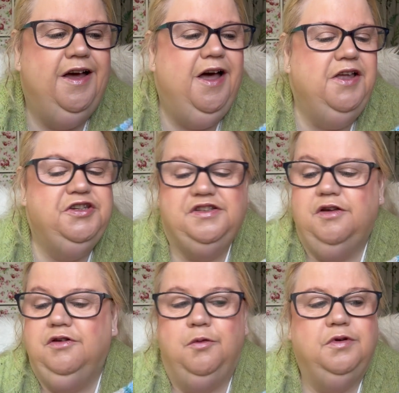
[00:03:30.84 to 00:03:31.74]
I just
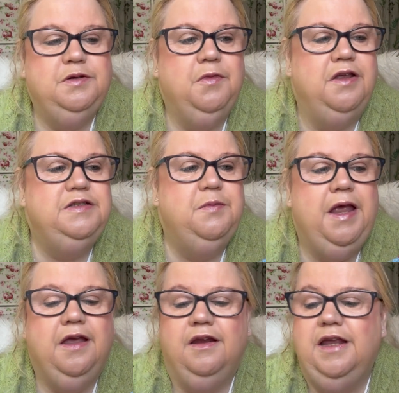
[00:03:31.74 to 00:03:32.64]
don't know what I'm going to
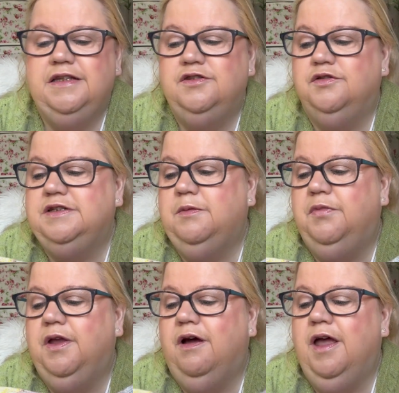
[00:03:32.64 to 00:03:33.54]
make, and it's not
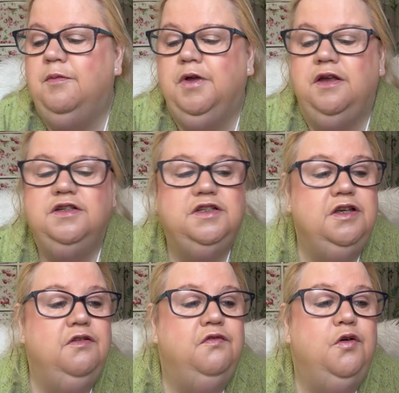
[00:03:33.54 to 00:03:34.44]
something I am going to
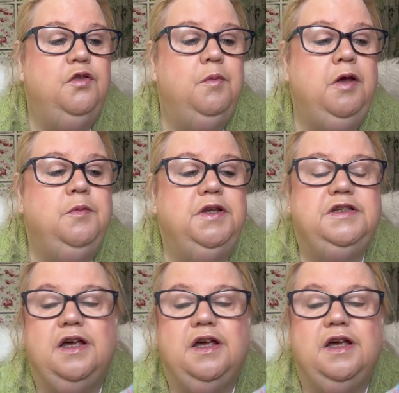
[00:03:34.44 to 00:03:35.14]
do for the moment.